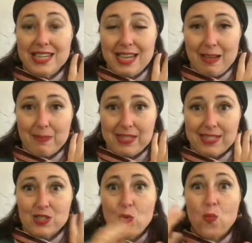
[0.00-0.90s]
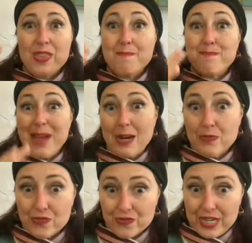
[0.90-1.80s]
incompetence with
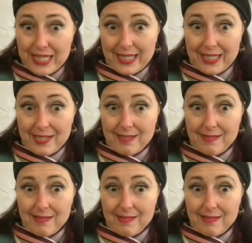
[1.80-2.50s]
boundaries